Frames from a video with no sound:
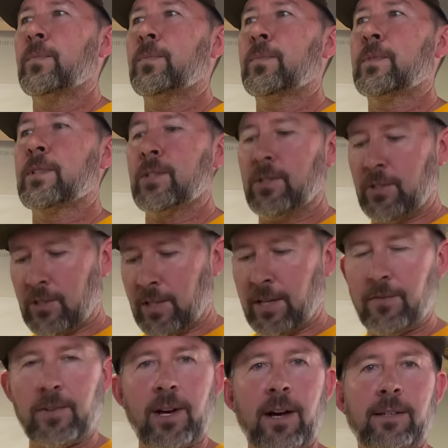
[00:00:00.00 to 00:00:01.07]
just to
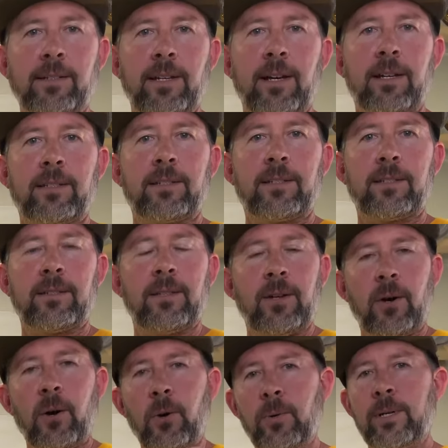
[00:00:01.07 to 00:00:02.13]
give context, the
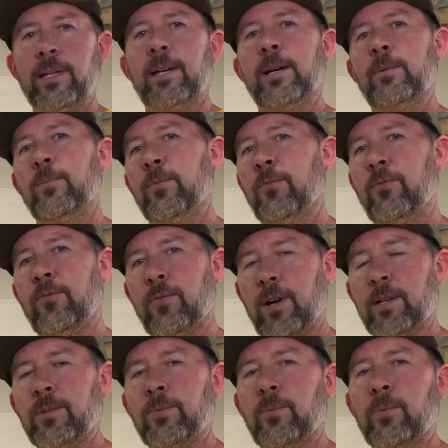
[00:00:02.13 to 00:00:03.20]
OEM
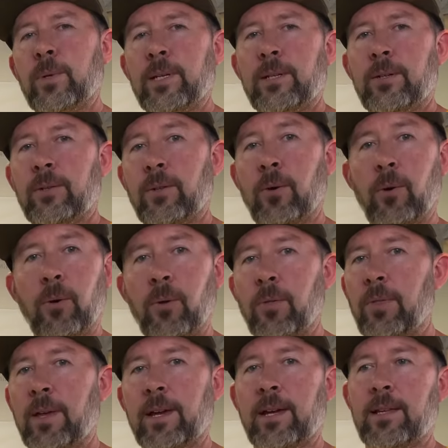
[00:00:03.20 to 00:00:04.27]
front wheel, the whole
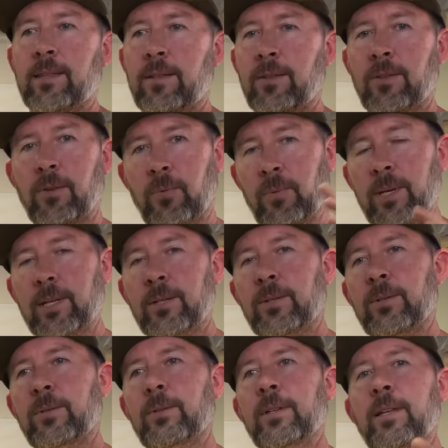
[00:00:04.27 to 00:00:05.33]
thing, the
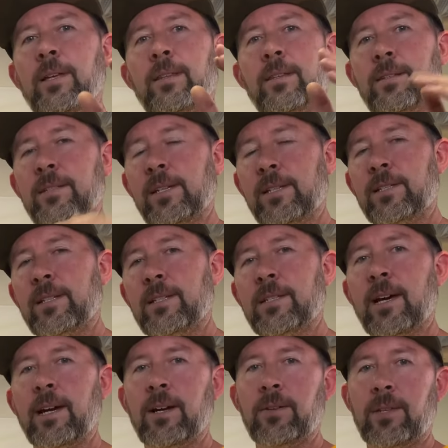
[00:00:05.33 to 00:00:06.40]
wheel, the CST
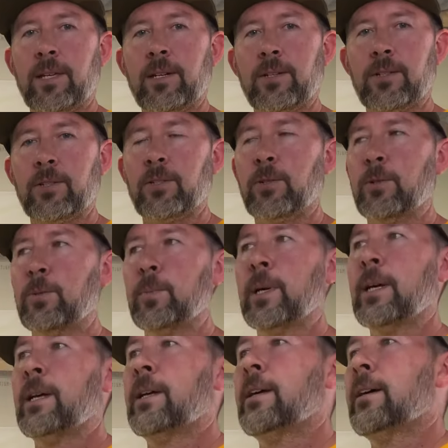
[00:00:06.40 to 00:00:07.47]
tire, the inner tube,
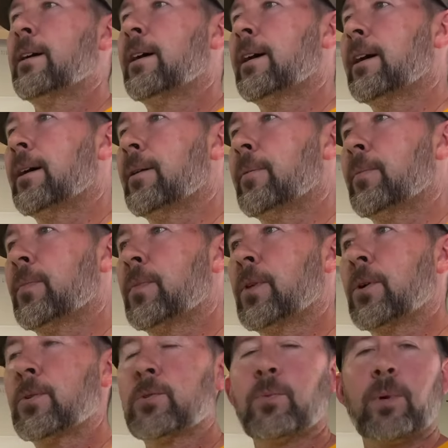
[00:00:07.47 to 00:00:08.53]

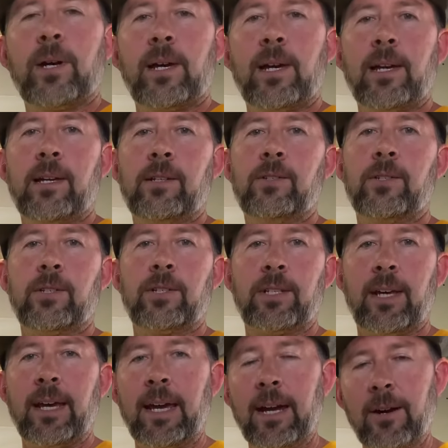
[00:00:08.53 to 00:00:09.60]
those weigh just a
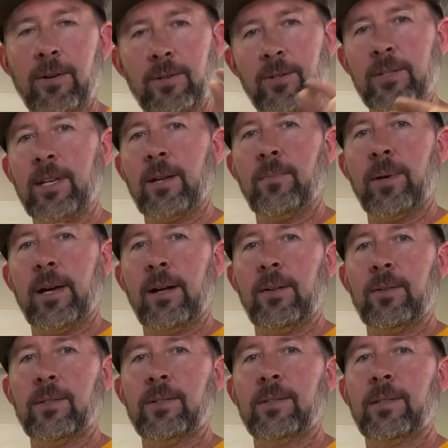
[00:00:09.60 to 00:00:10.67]
hair under 10
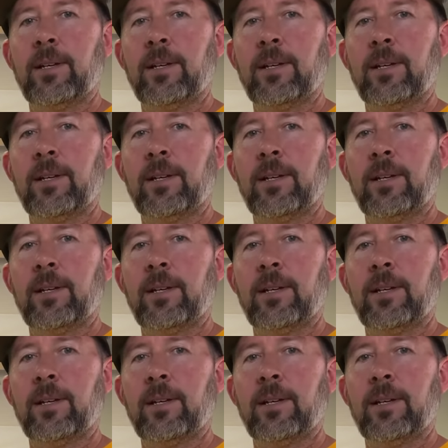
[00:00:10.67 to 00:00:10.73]
pounds,